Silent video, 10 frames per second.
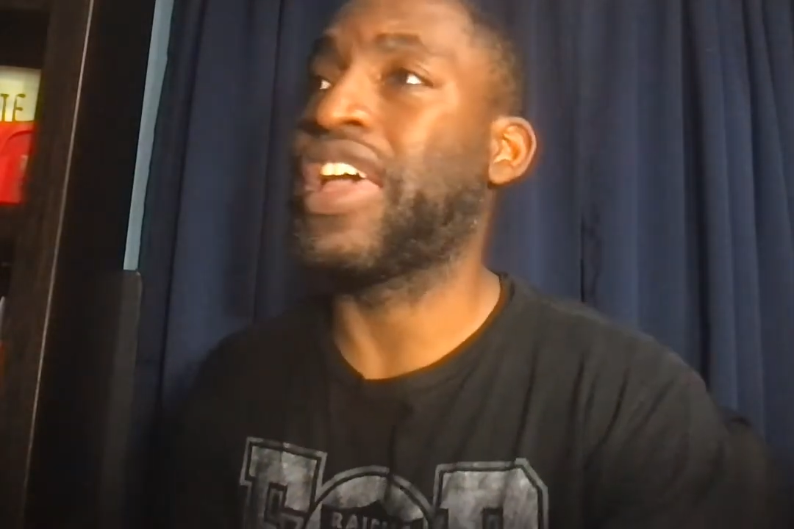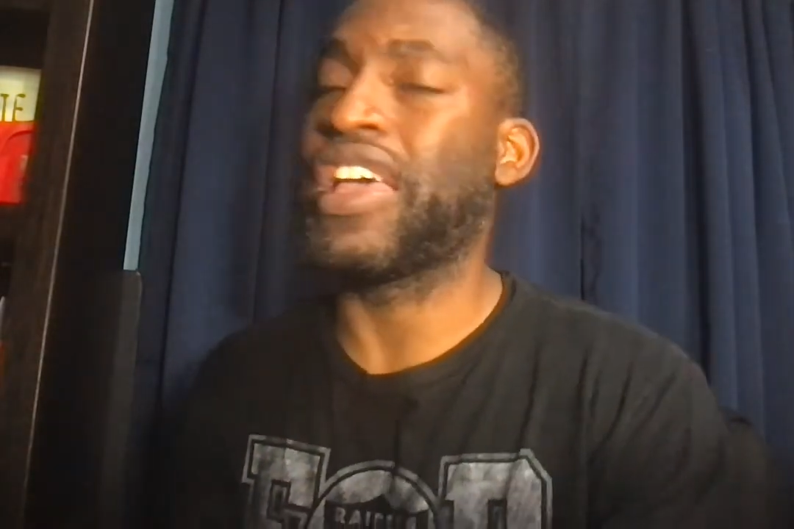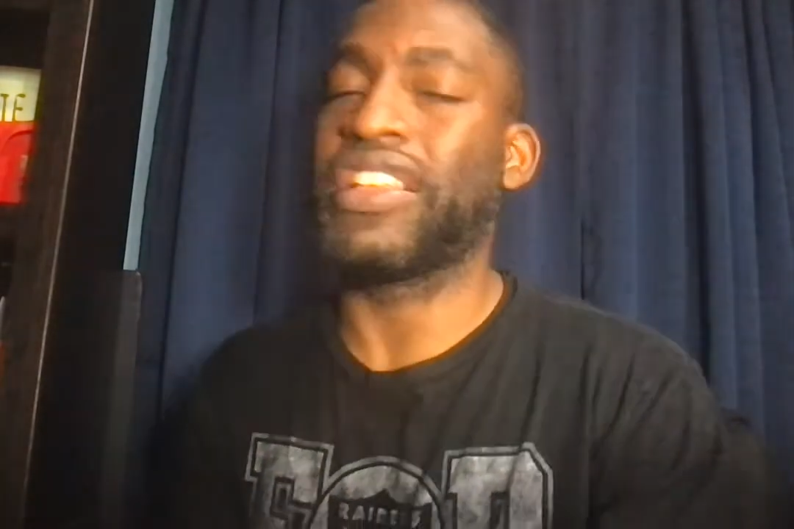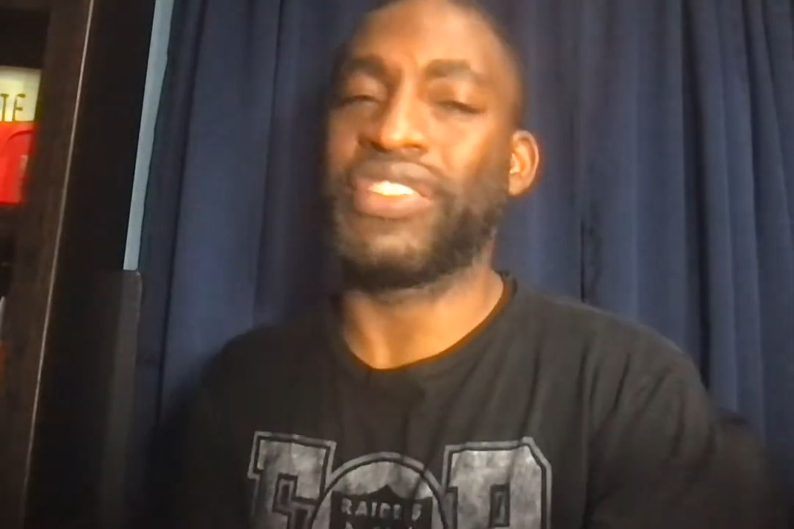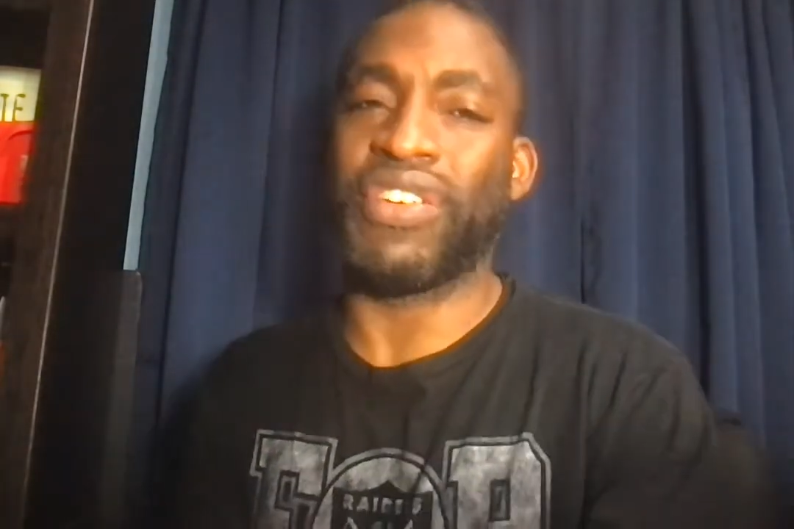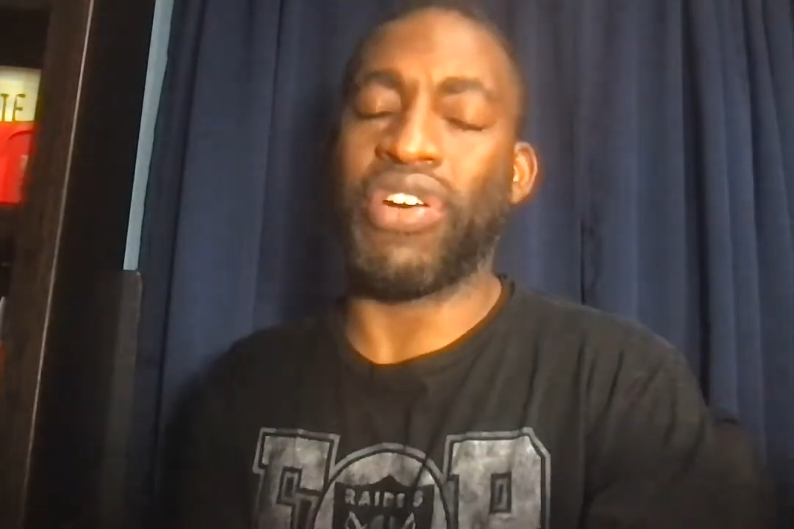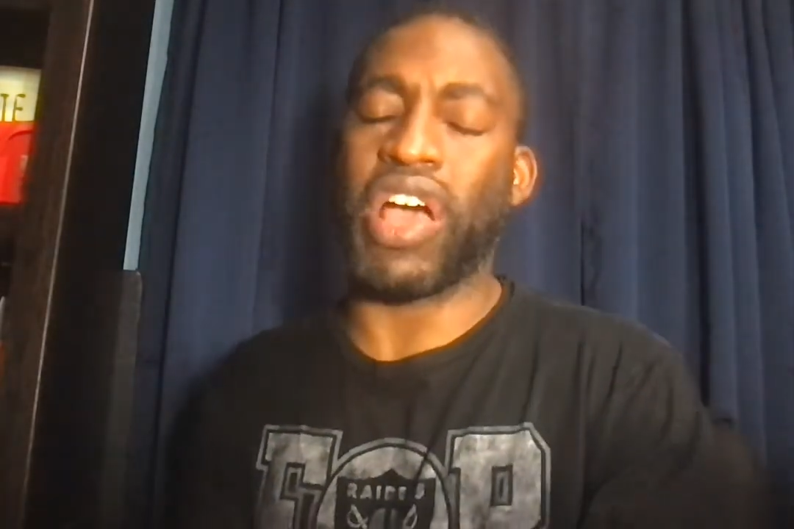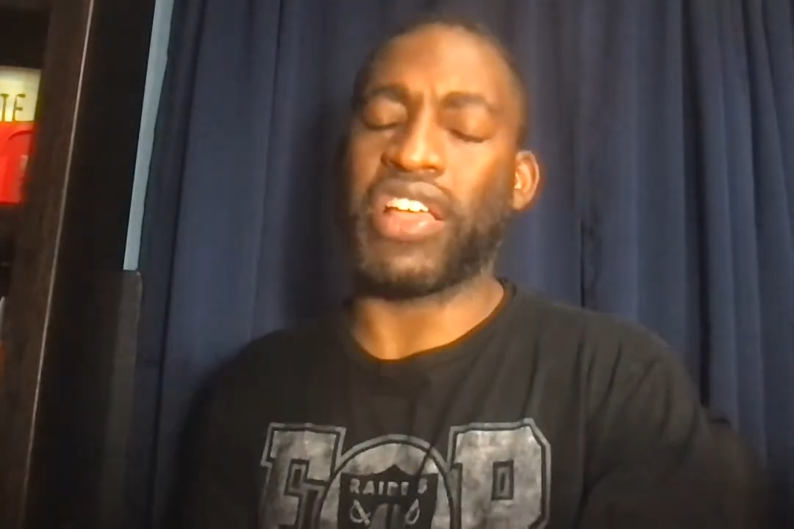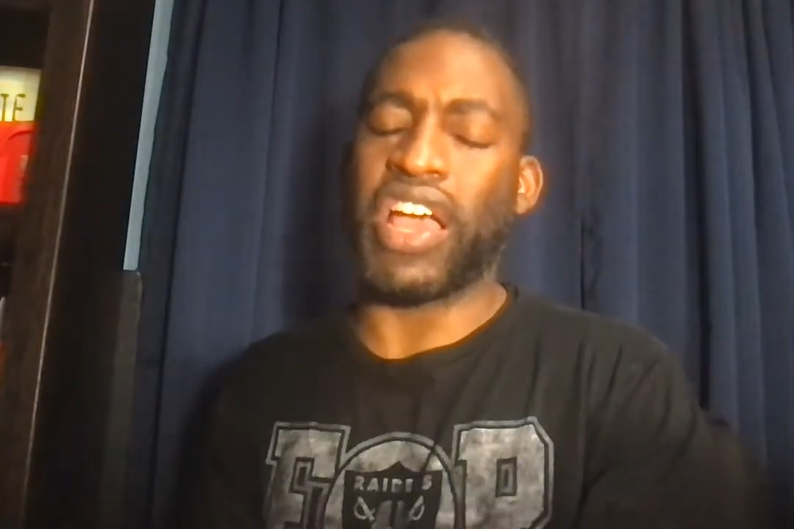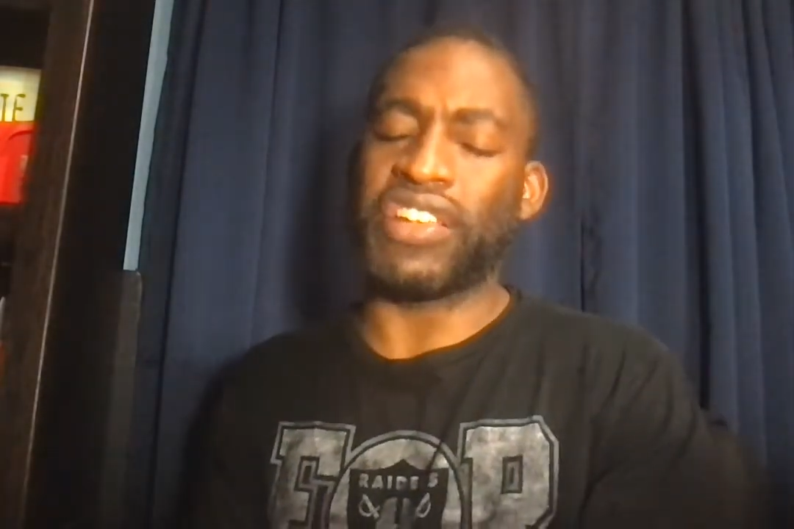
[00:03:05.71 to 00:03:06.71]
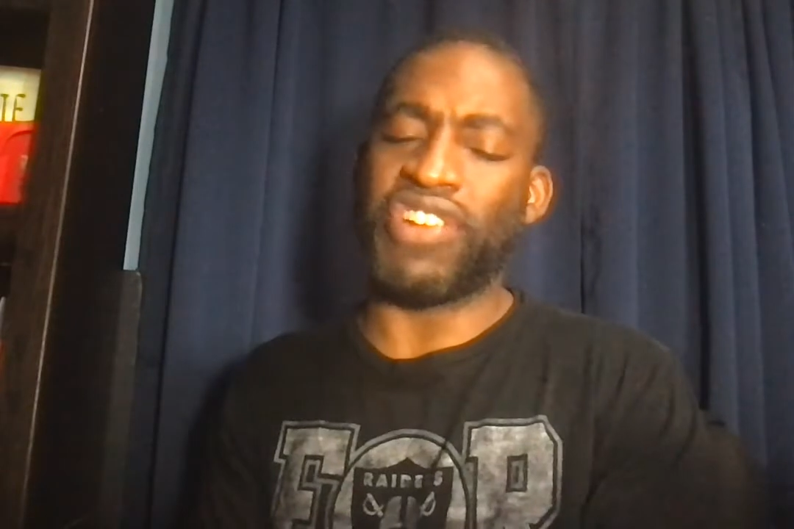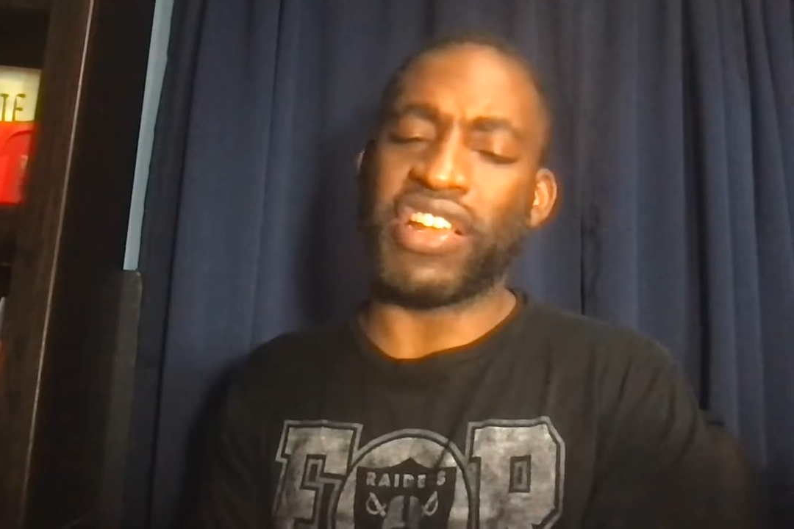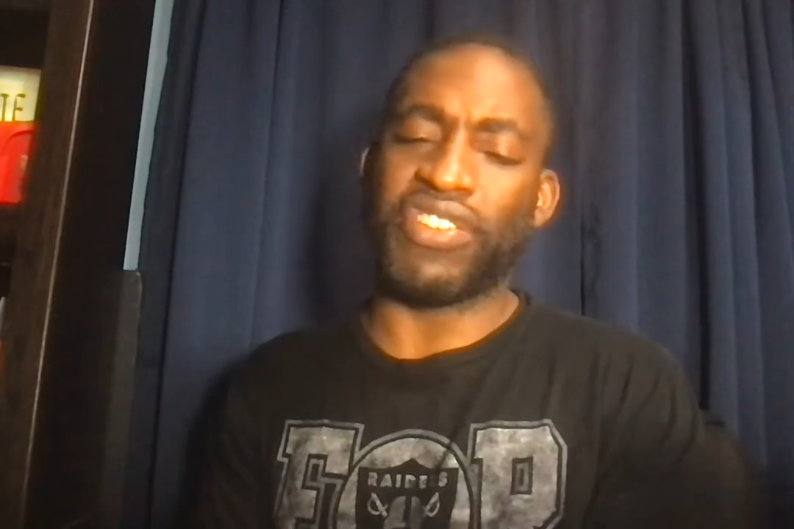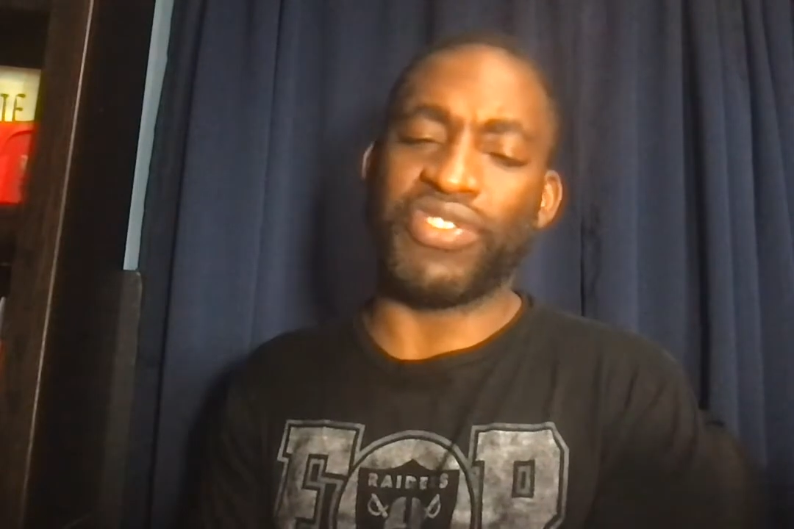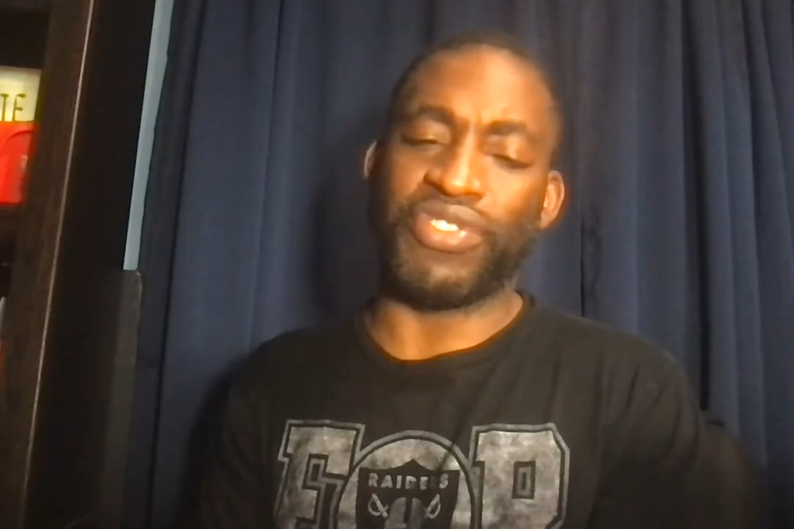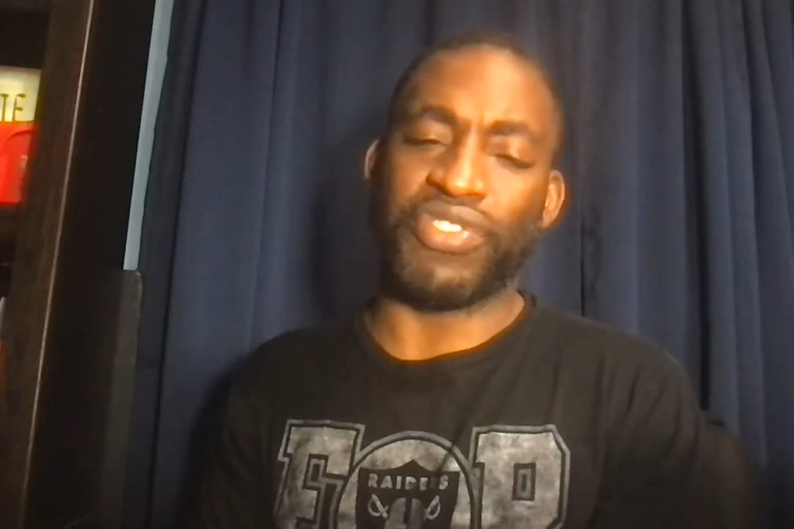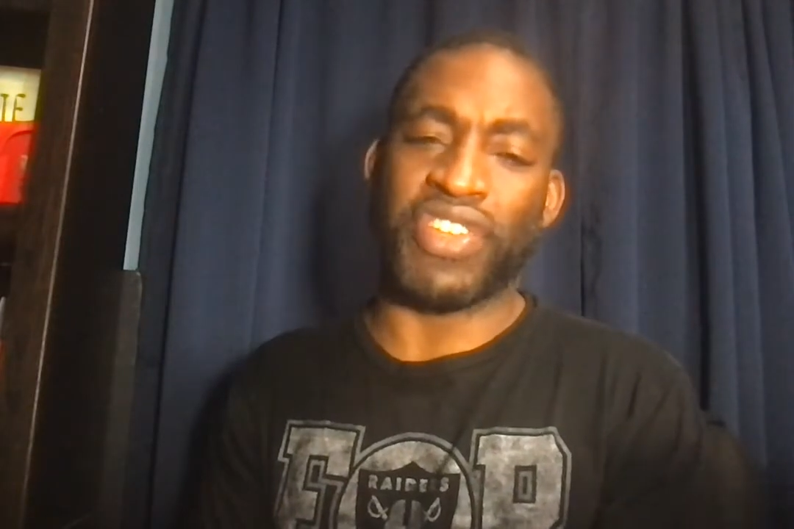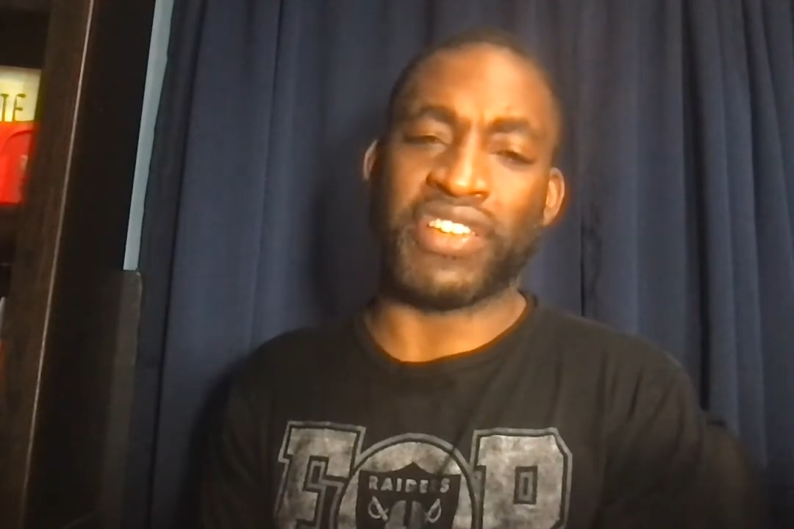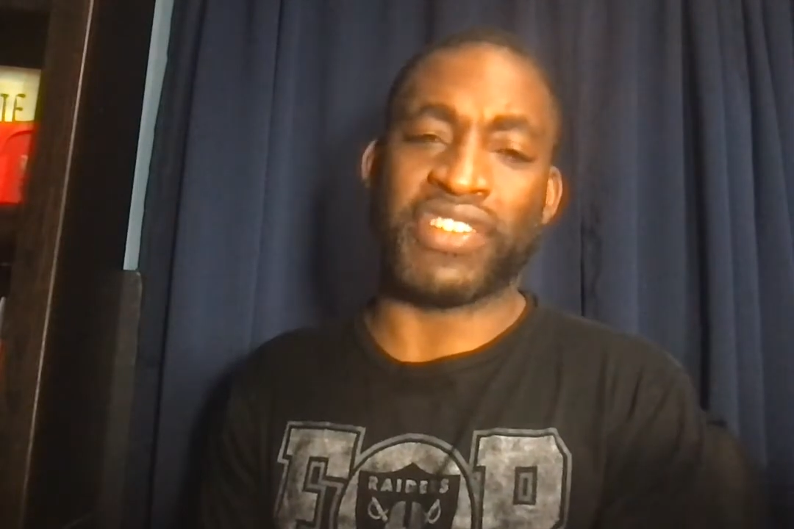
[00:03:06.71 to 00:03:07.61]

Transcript: So I try to do little things